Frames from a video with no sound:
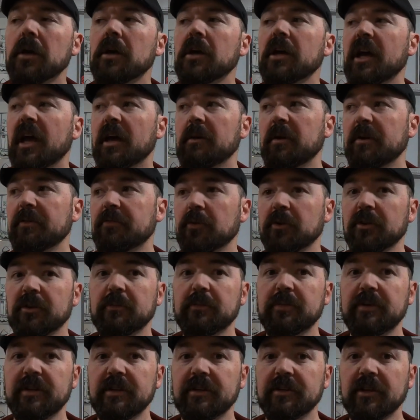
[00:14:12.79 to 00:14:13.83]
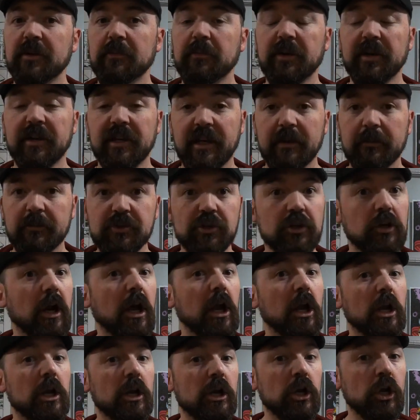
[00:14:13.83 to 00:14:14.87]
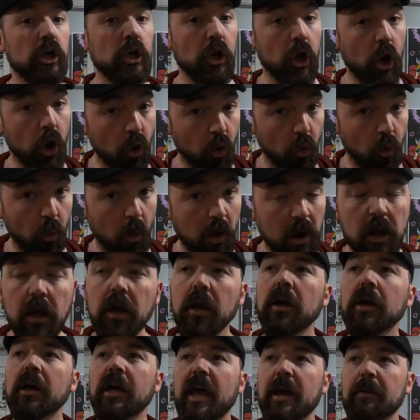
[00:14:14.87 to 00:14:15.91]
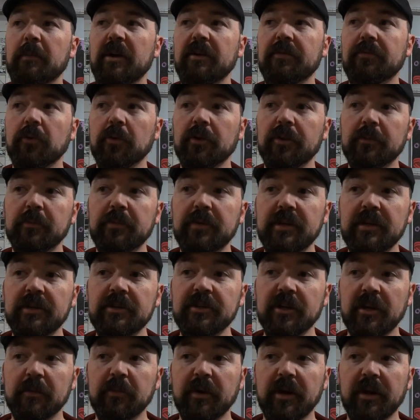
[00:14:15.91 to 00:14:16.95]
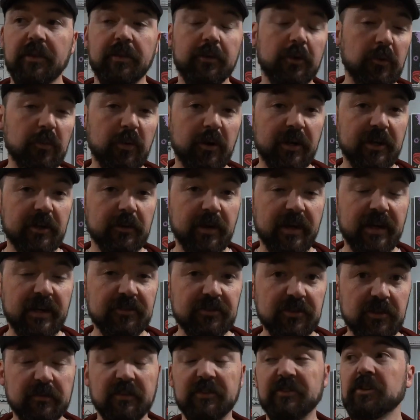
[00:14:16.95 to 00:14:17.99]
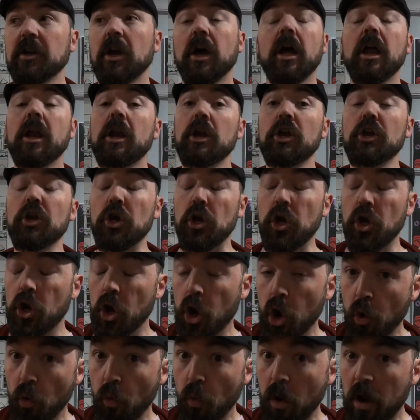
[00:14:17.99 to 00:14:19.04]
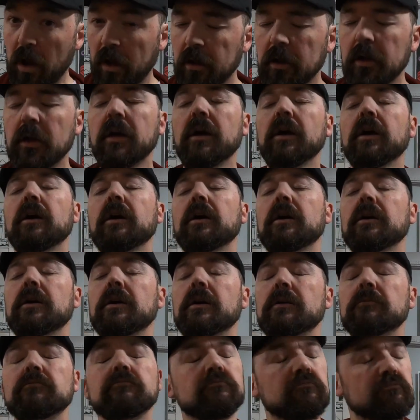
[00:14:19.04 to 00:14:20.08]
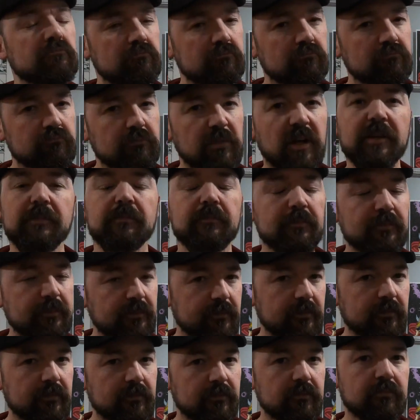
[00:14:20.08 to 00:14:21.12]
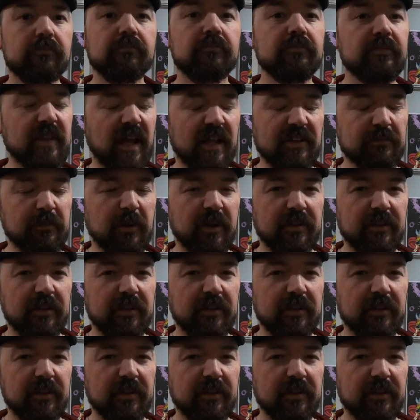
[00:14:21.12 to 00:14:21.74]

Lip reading: Am I for them being done by an amateur? No. Am I for them being done by a third-party grading service? No. But that's my